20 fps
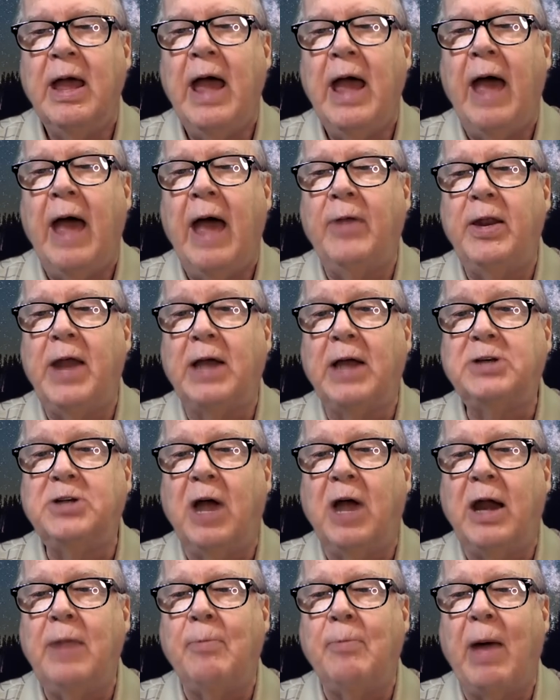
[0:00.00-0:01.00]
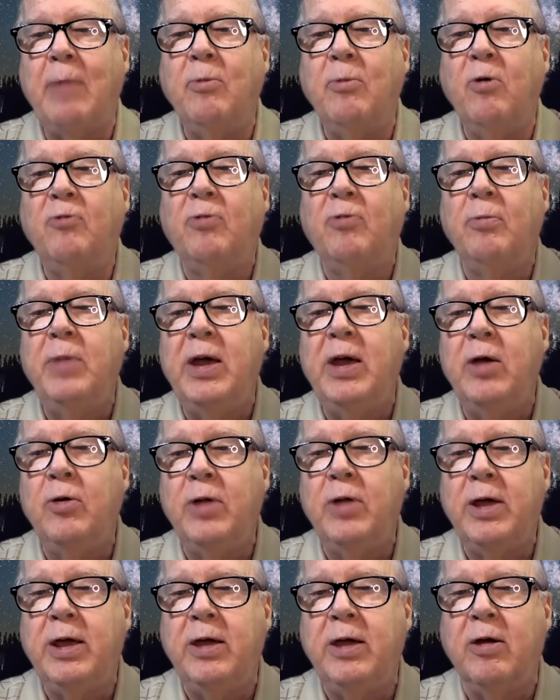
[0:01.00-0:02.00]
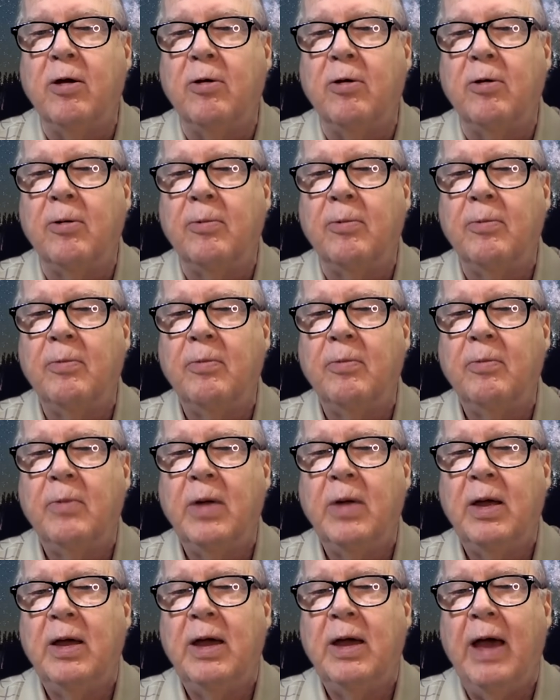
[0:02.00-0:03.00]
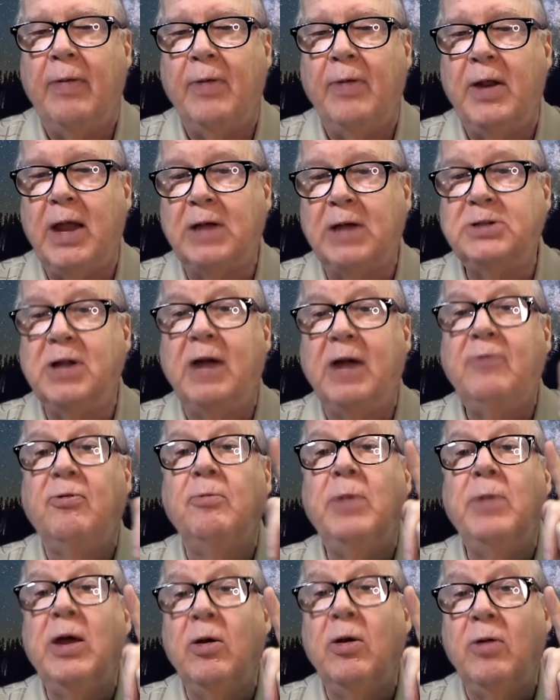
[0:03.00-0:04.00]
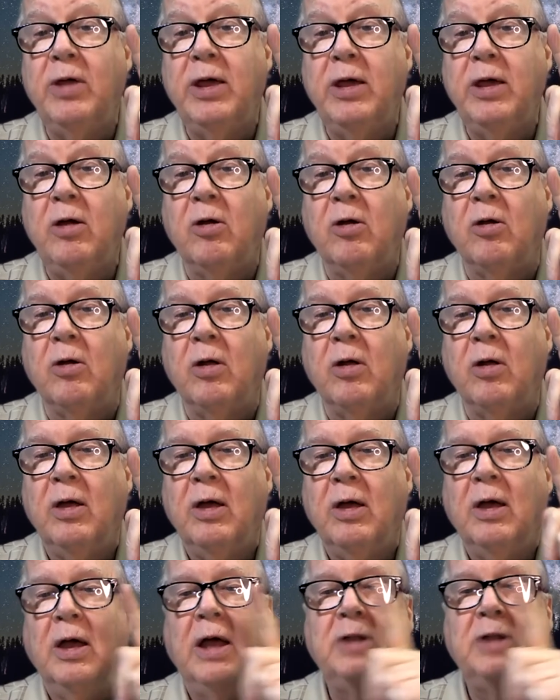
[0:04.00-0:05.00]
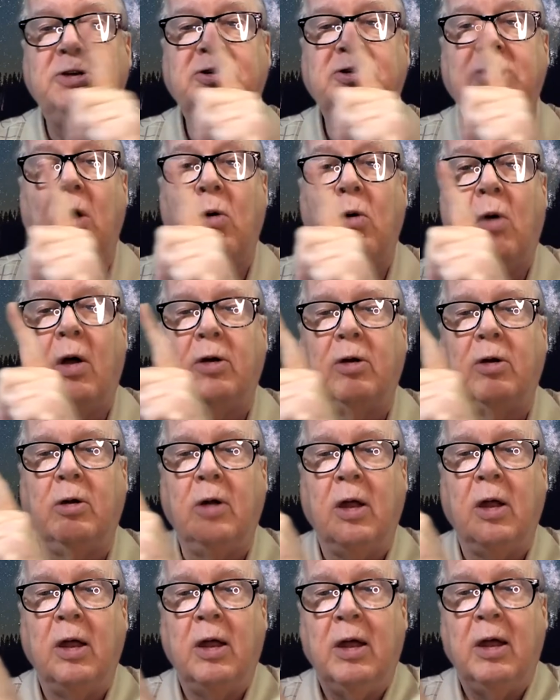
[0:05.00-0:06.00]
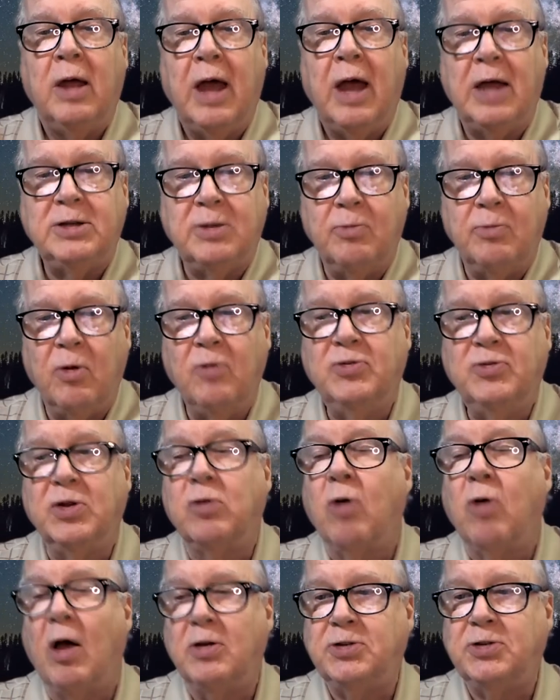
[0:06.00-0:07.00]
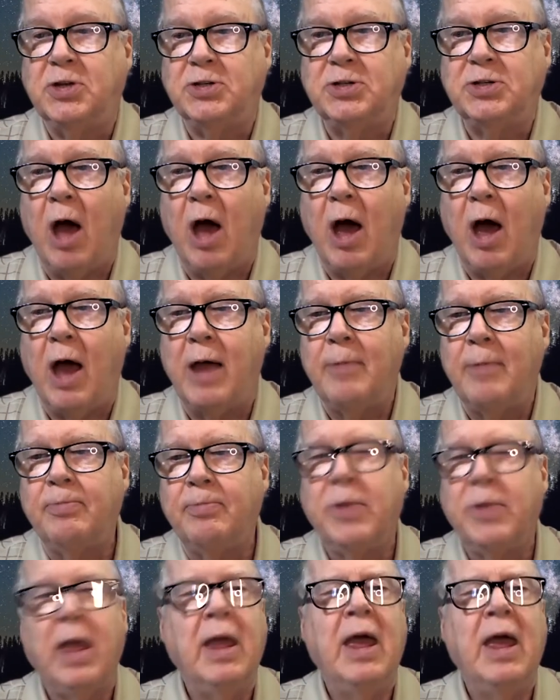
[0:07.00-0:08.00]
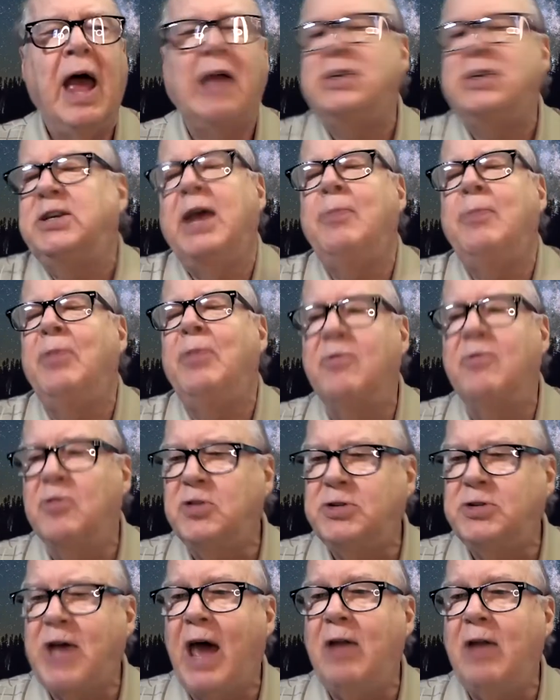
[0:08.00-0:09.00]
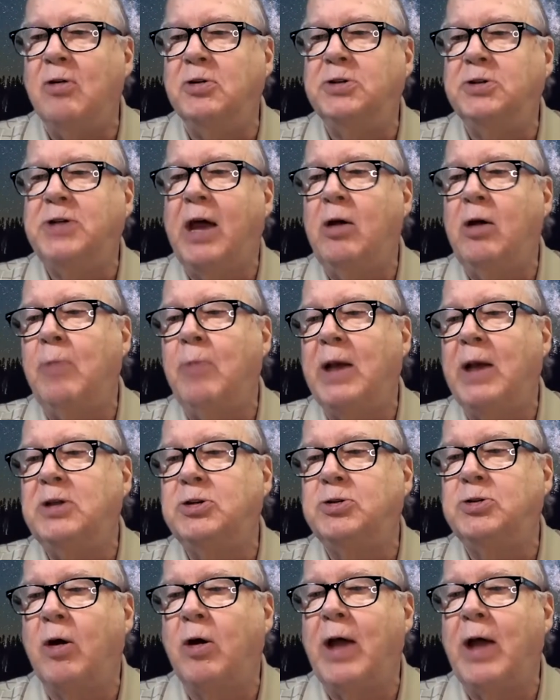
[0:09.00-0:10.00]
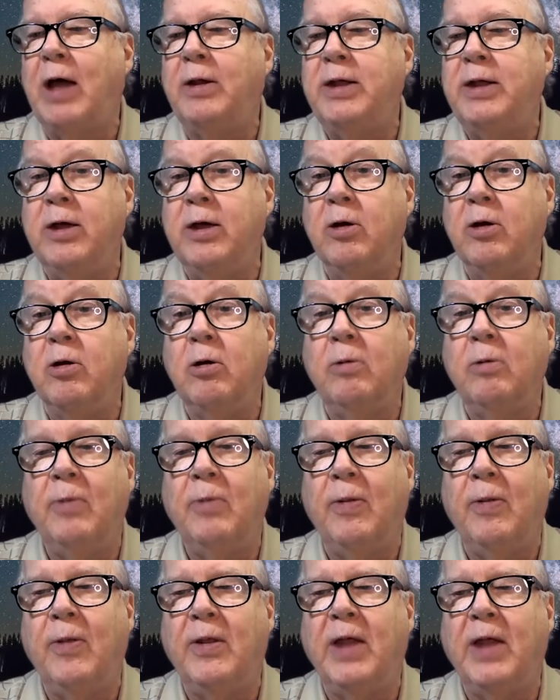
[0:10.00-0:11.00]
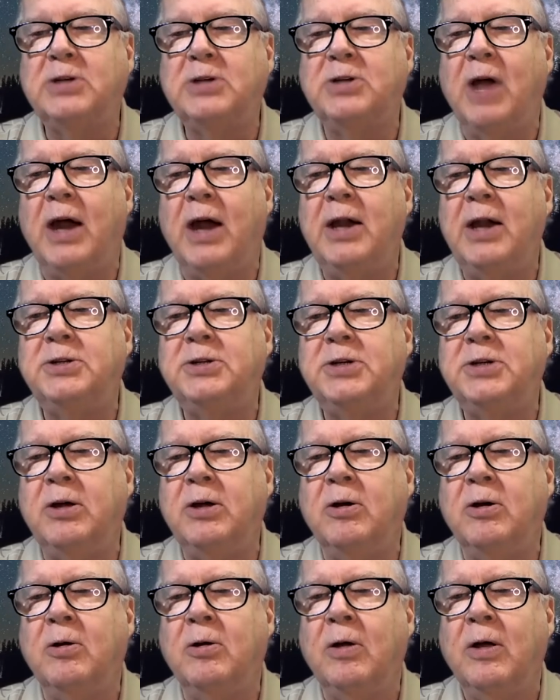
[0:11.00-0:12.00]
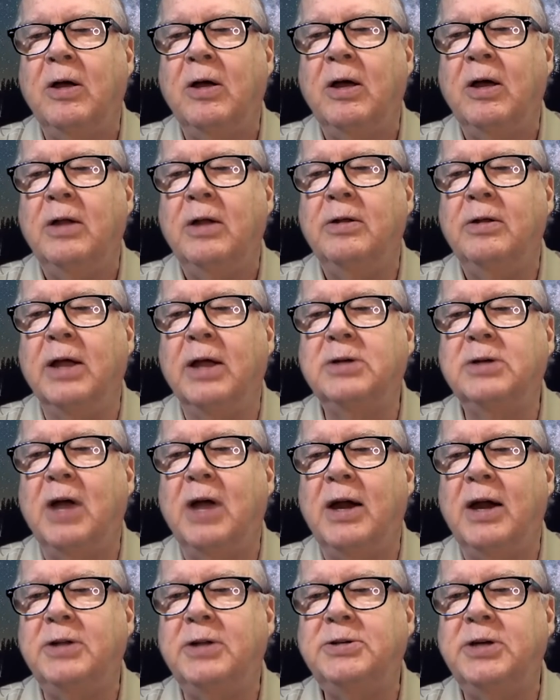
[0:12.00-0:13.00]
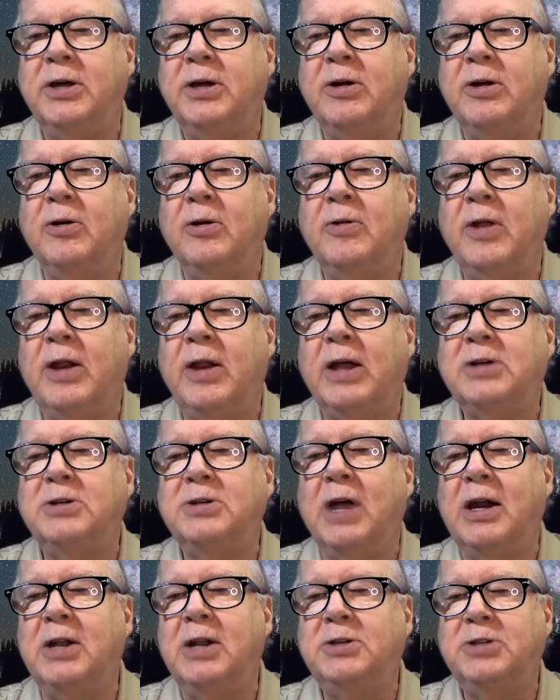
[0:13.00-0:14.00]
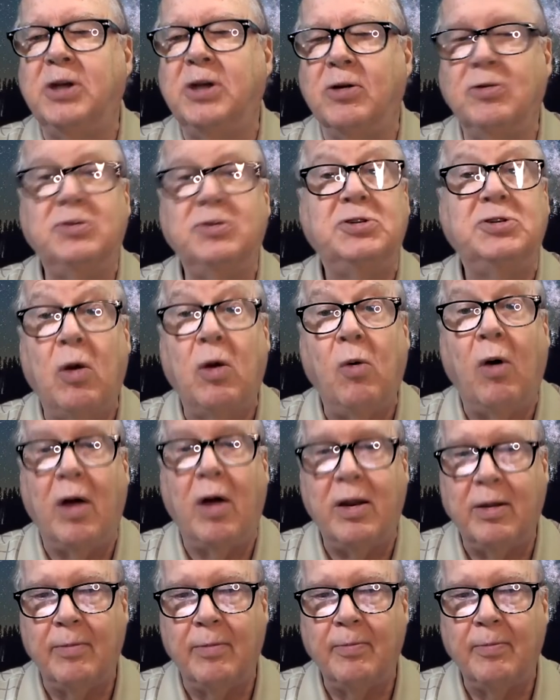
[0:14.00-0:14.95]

And the next night, it might move from here to here. And the next night from here to here, and so on as it moves across the sky. And same thing for Saturn. Saturn might start out here, the next night it's here, next night it's here, the next night it's here, and so on.